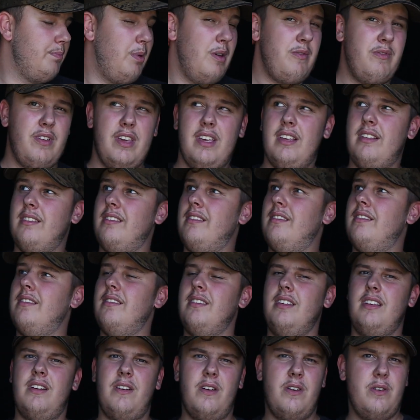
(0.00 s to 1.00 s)

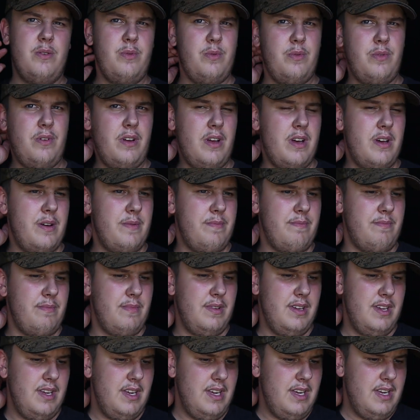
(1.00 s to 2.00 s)
bivvies, you know,
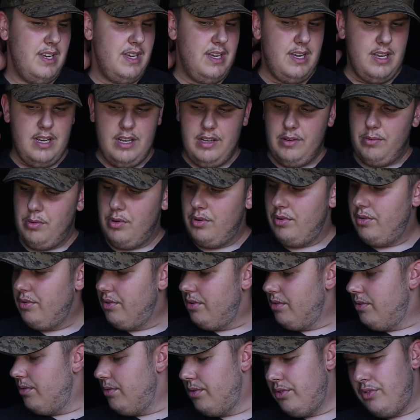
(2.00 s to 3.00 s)

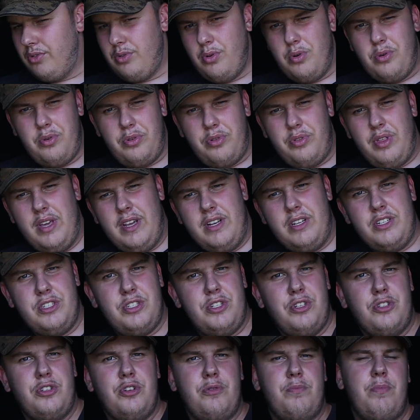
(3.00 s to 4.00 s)
what sort of
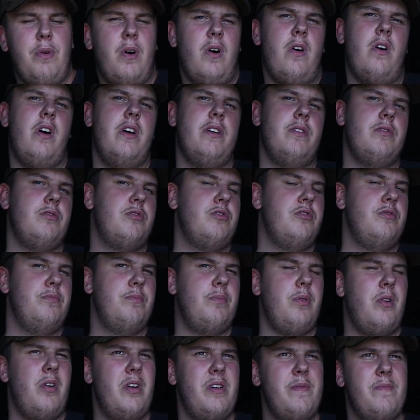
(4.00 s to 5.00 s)
things you should buy and
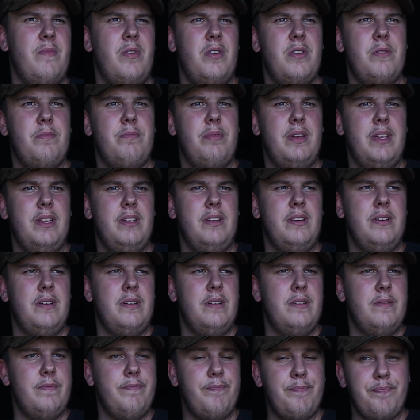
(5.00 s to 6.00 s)
shouldn't buy, in my
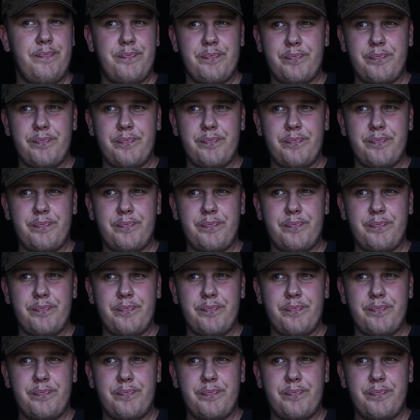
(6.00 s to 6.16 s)
opinion,